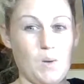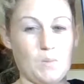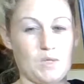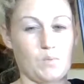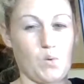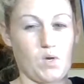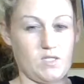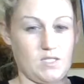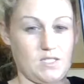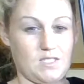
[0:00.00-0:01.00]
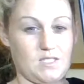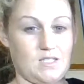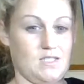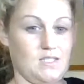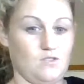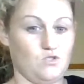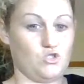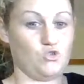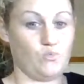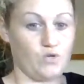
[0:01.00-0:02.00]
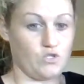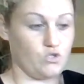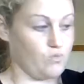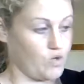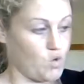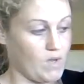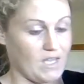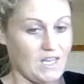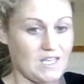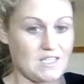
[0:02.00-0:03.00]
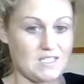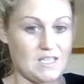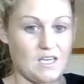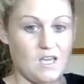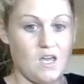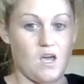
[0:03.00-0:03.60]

but the point is that it's super quick and easy